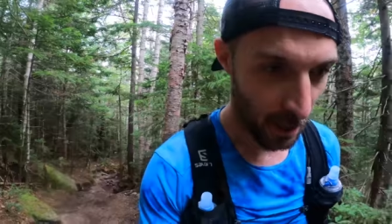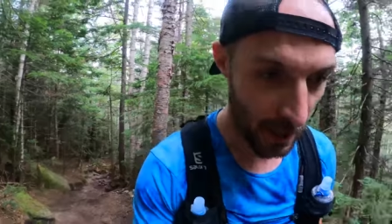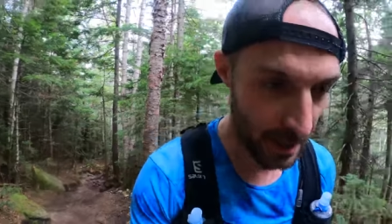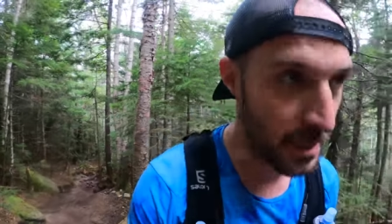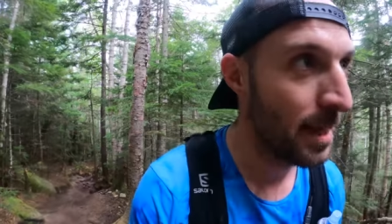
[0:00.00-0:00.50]
A
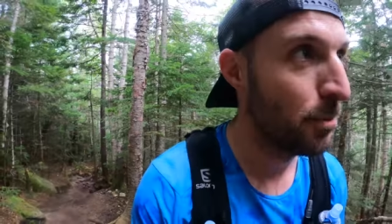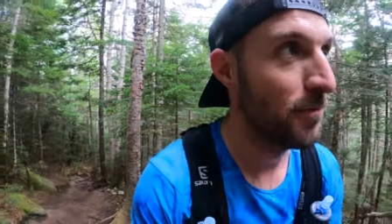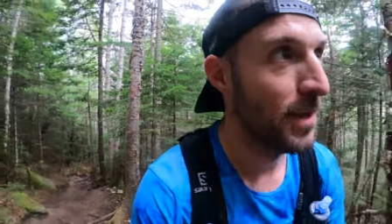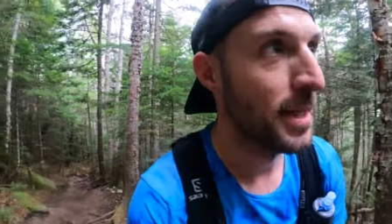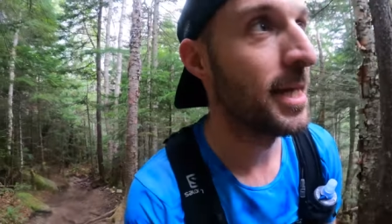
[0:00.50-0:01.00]
great example
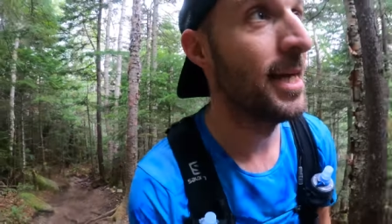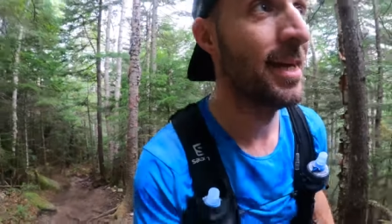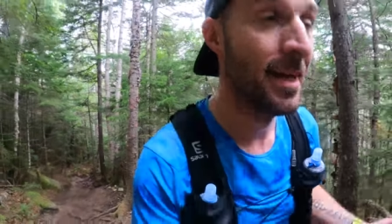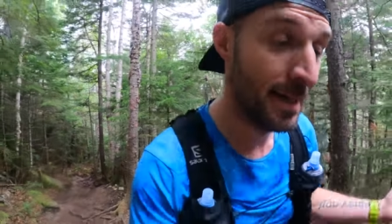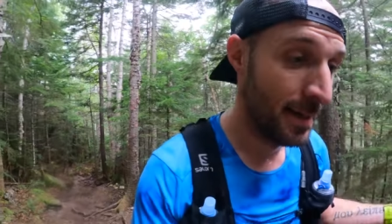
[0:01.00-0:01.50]
of this
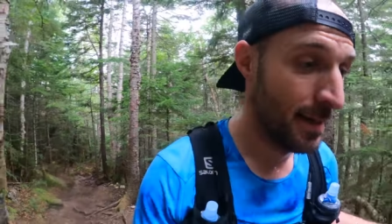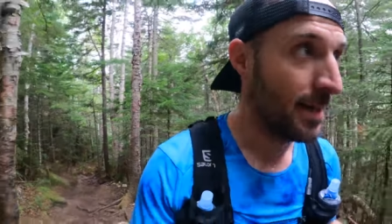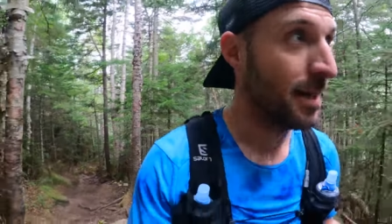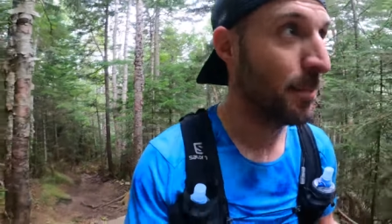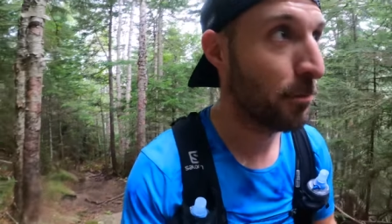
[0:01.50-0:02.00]

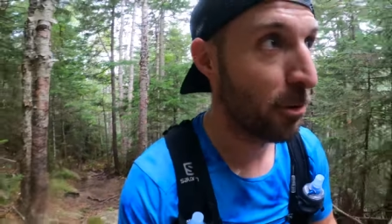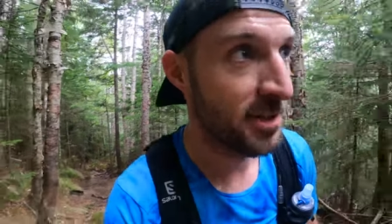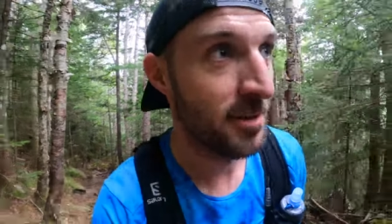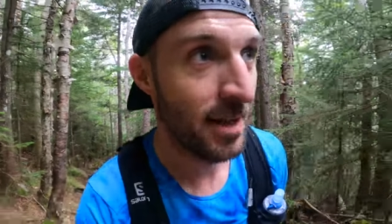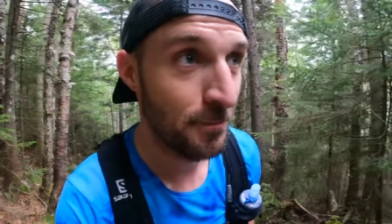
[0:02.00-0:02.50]
in my
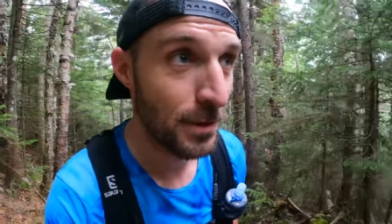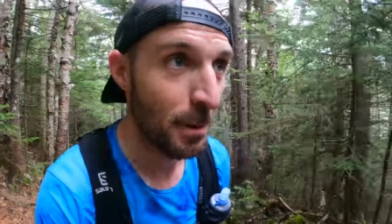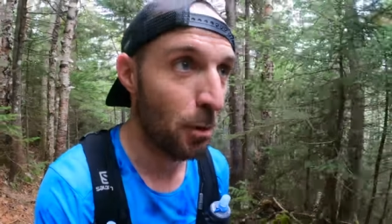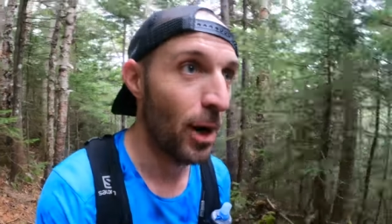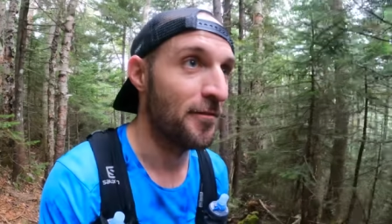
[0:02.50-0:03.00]
personal life is
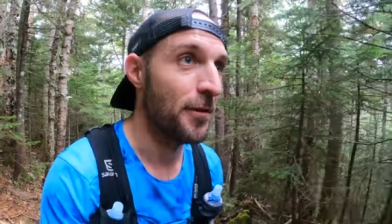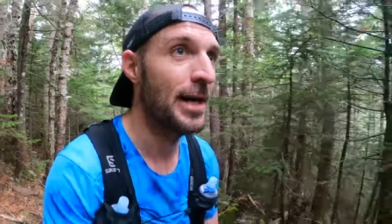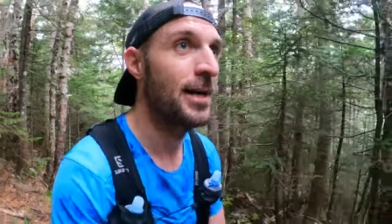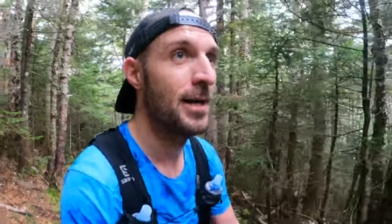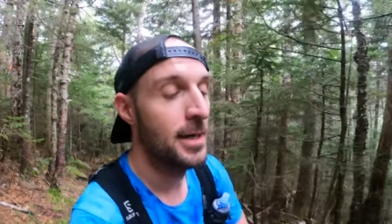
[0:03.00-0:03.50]
my wife.
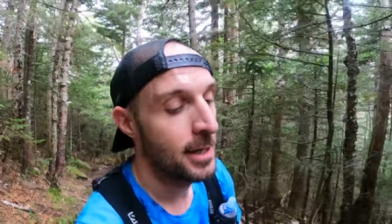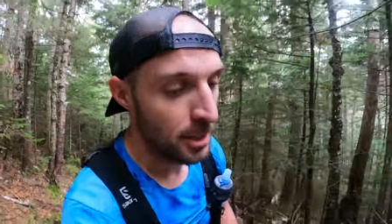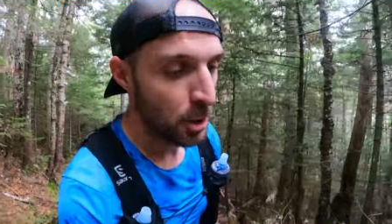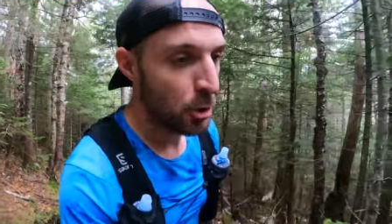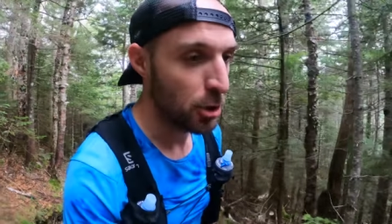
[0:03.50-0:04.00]

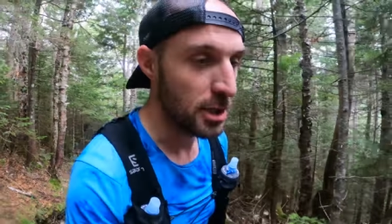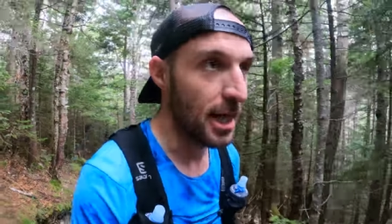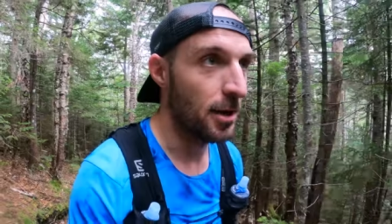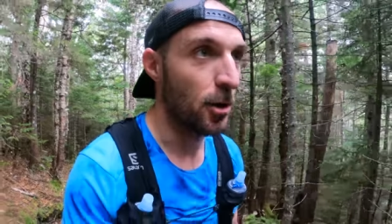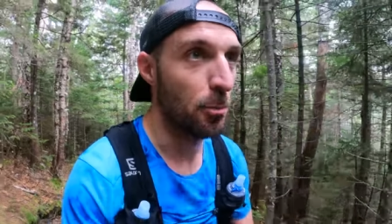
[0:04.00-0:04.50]
She's
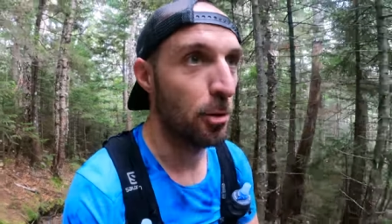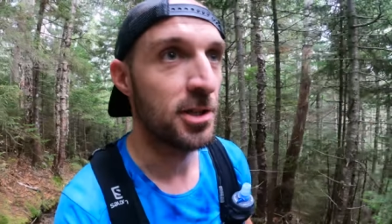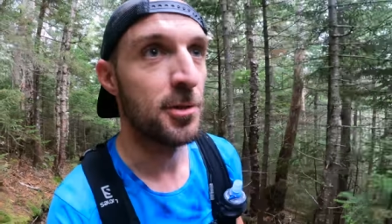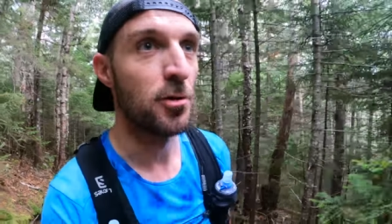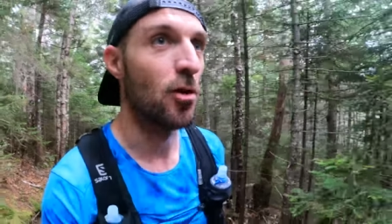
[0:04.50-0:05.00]
got her
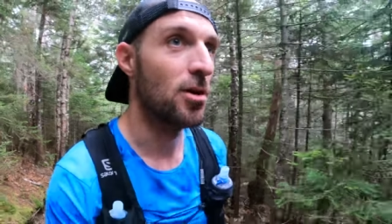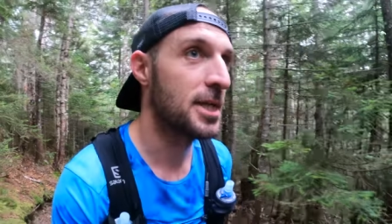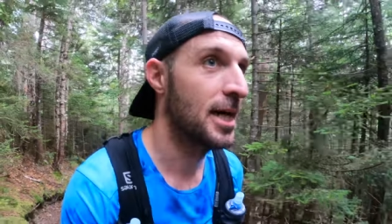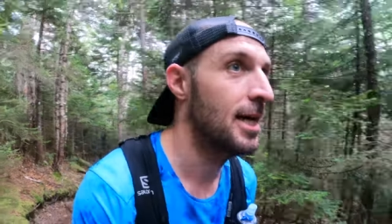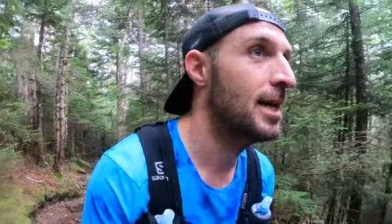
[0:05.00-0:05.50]
personal
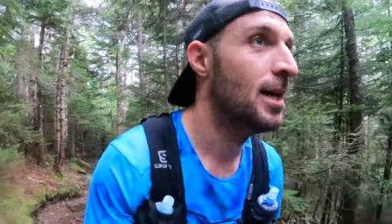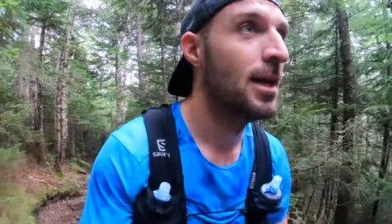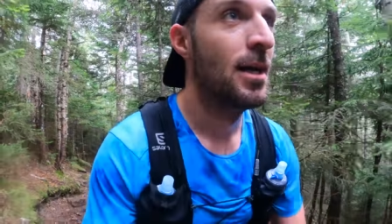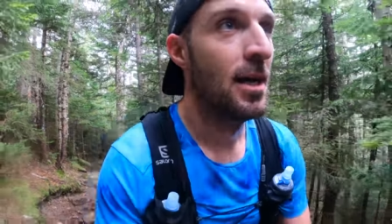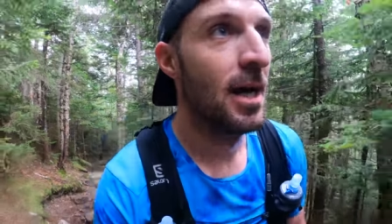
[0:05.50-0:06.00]
goals,
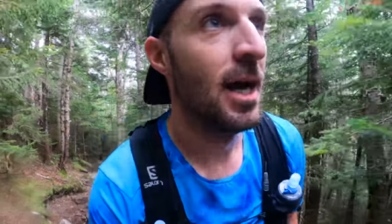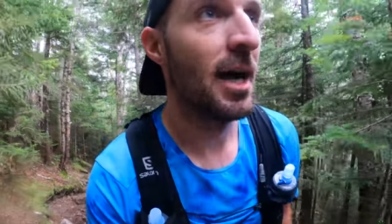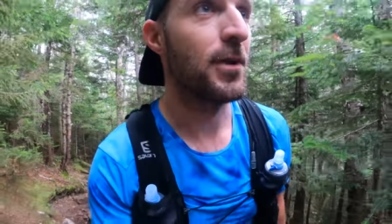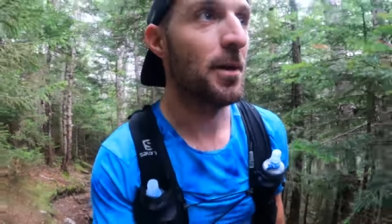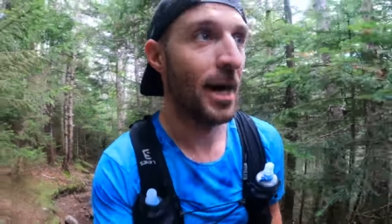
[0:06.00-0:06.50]

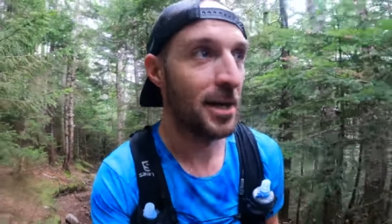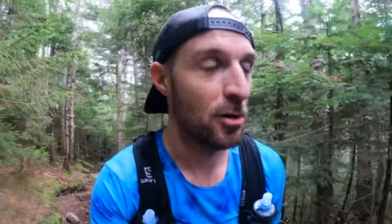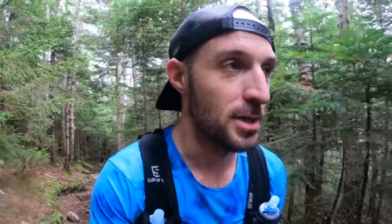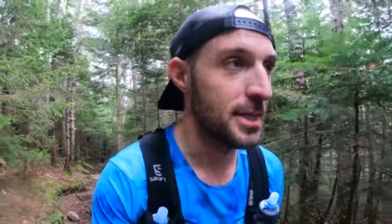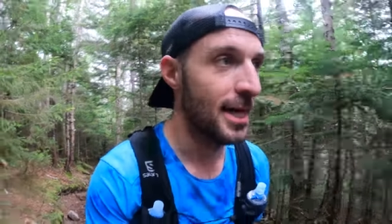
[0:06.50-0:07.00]
I've got my
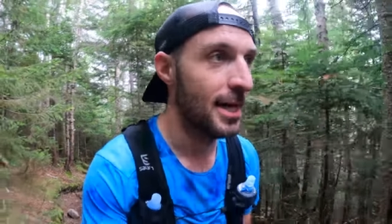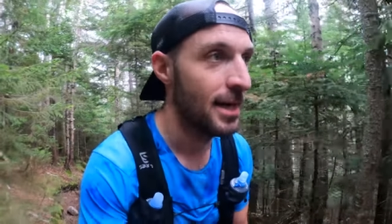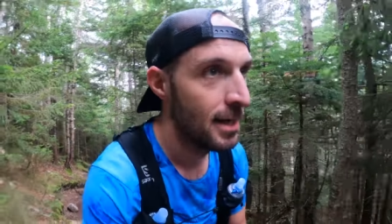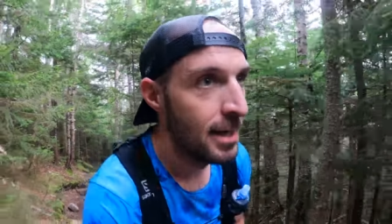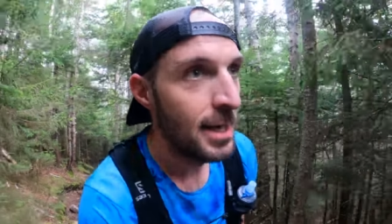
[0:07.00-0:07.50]
goals,
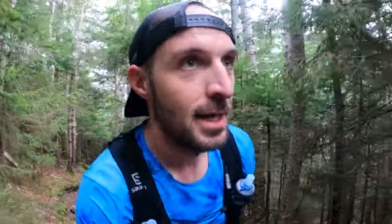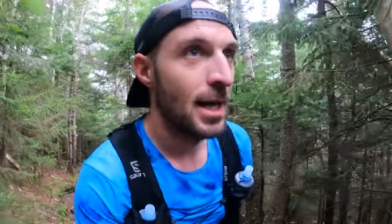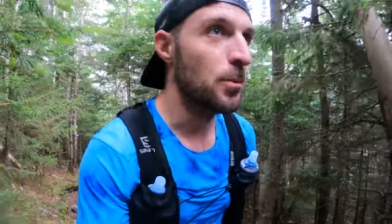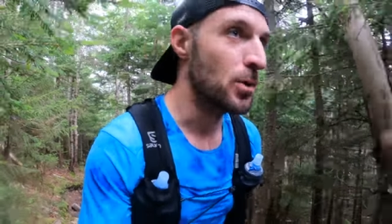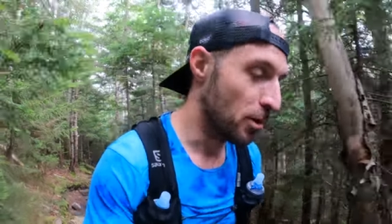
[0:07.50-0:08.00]

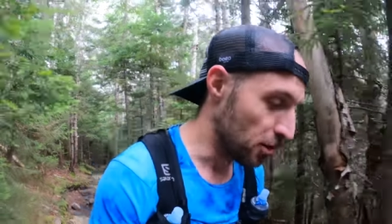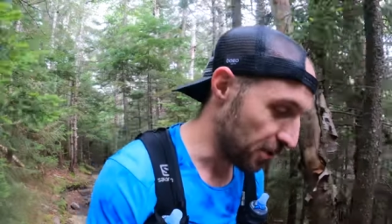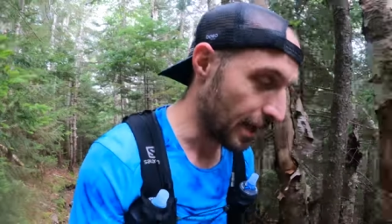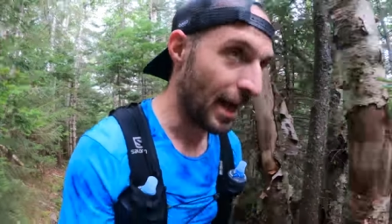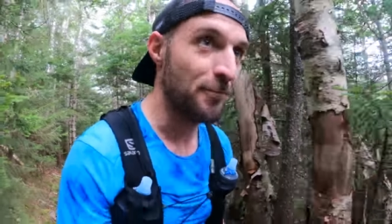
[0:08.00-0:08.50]
and we
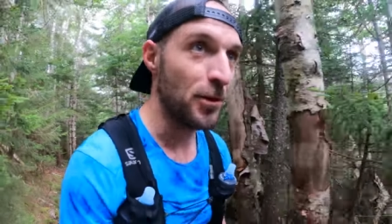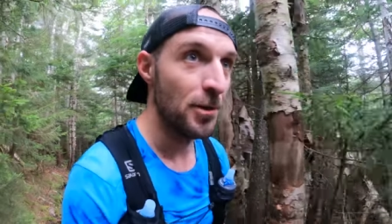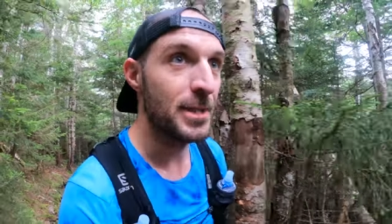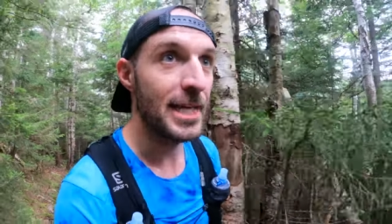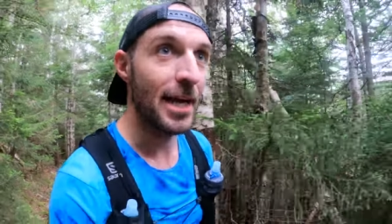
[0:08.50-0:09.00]
both get after
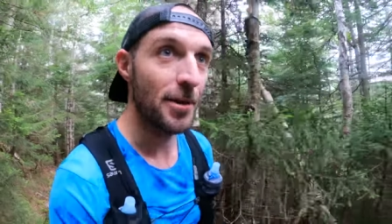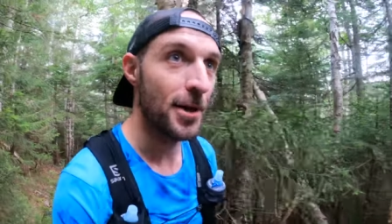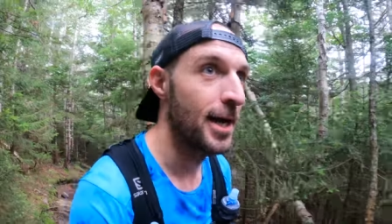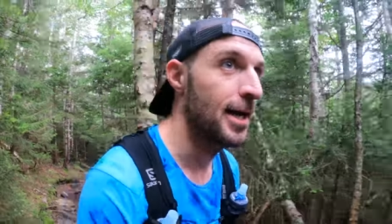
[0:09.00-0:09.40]
them together.